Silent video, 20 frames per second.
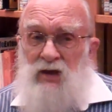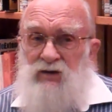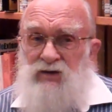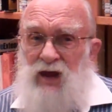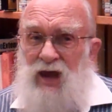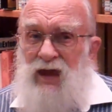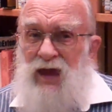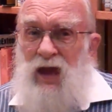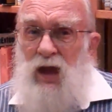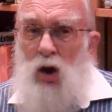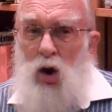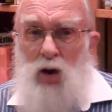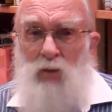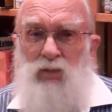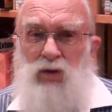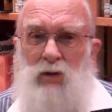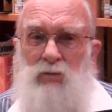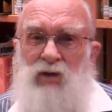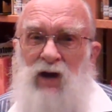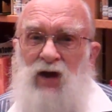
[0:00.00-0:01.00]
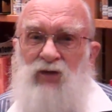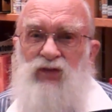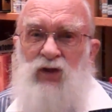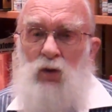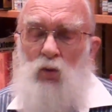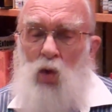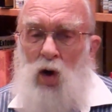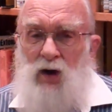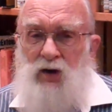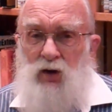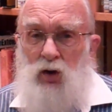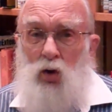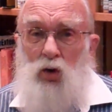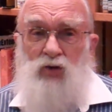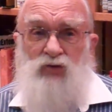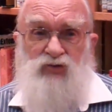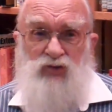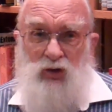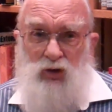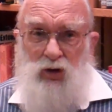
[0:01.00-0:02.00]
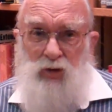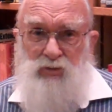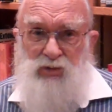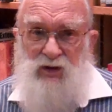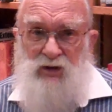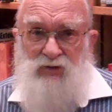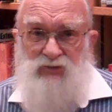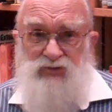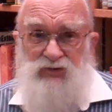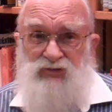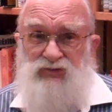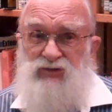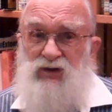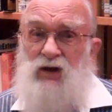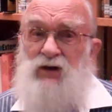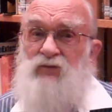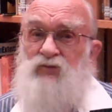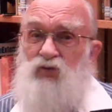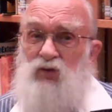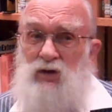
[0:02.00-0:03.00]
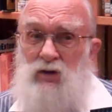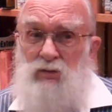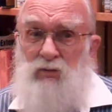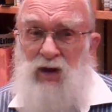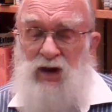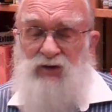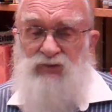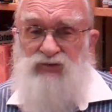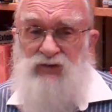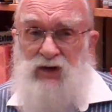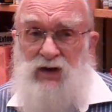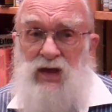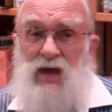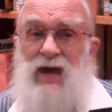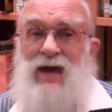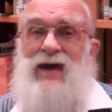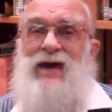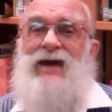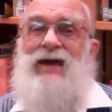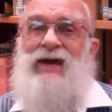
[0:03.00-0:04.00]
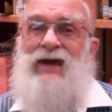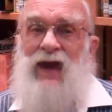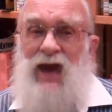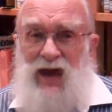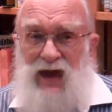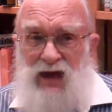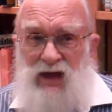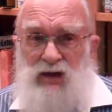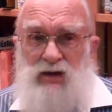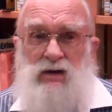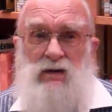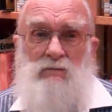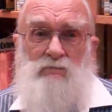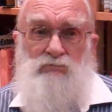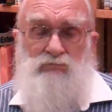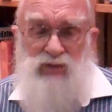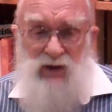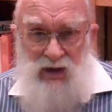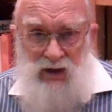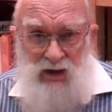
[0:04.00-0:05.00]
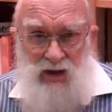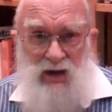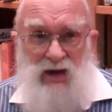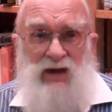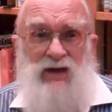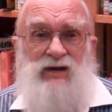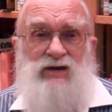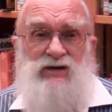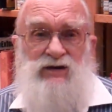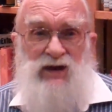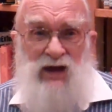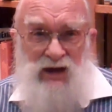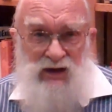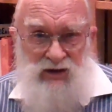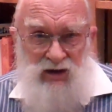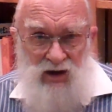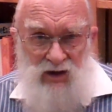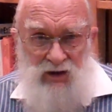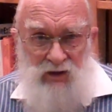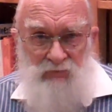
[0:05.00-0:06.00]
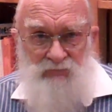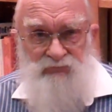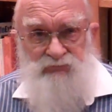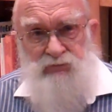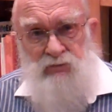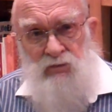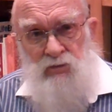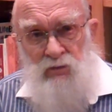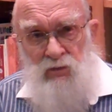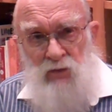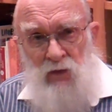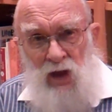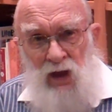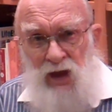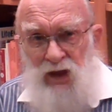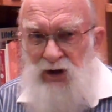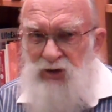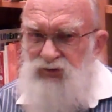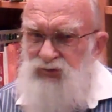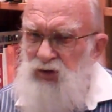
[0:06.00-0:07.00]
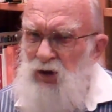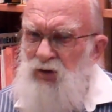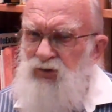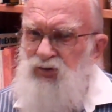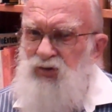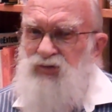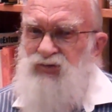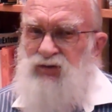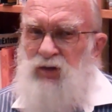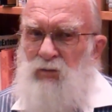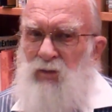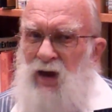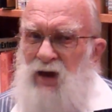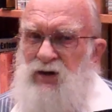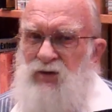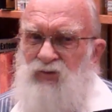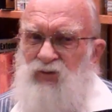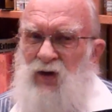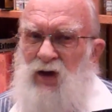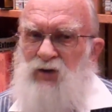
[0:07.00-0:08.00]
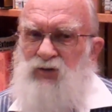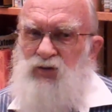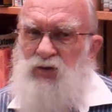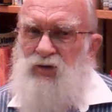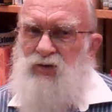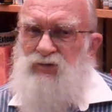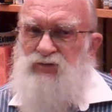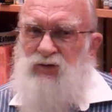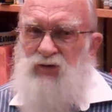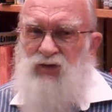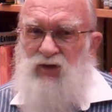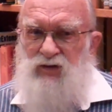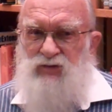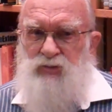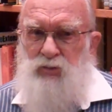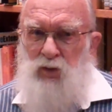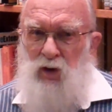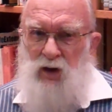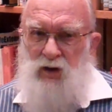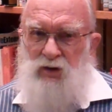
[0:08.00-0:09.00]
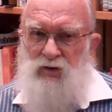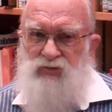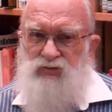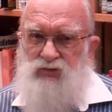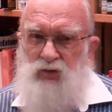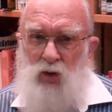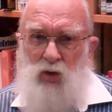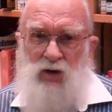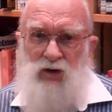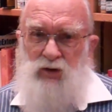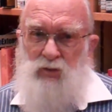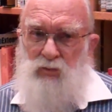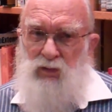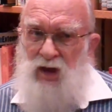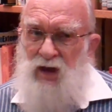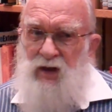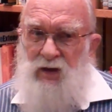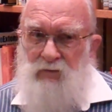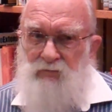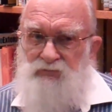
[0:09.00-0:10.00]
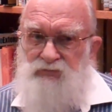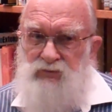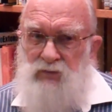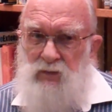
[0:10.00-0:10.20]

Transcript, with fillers: Taking homeopathic water or sugar pills instead of real medicine can be deadly. And it's not just the manufacturers of these products who are to blame.